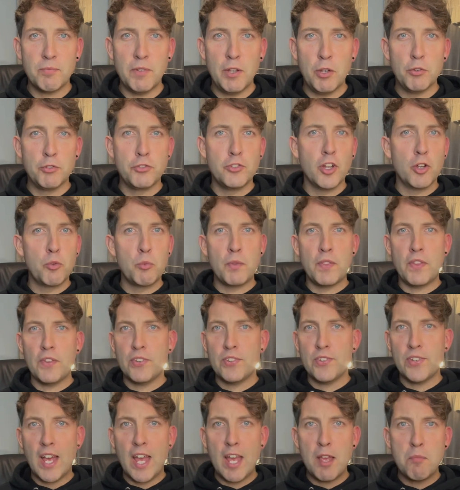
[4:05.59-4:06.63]
It was done with the
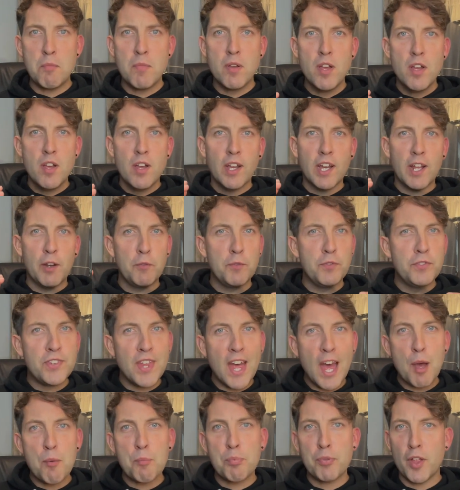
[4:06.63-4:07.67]
same kind of
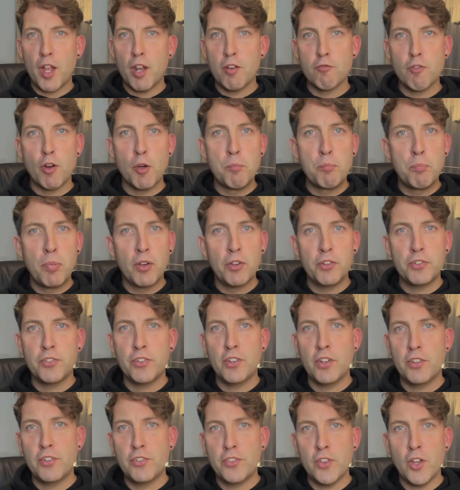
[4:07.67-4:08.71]
depth and
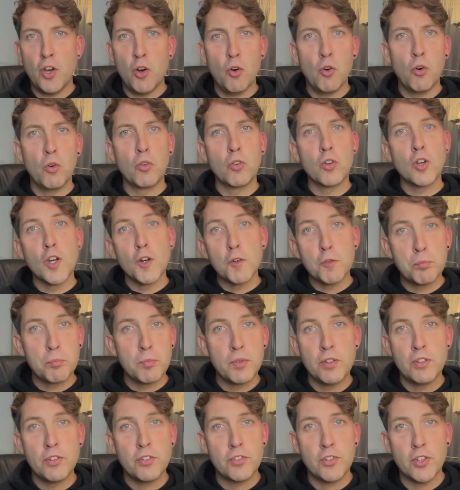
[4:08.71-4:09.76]
robustness that all
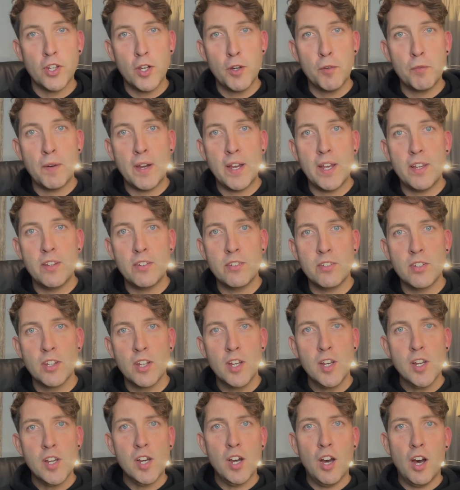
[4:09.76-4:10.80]
government surveys
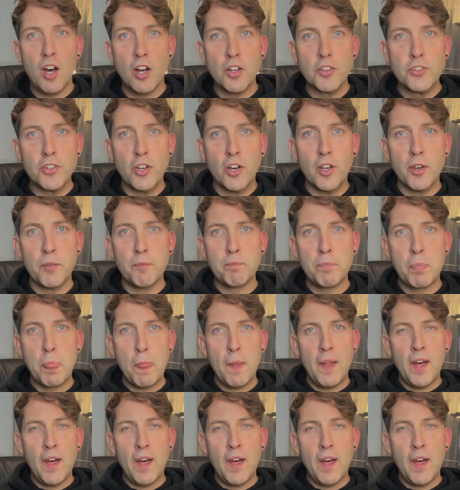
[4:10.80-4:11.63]
are done.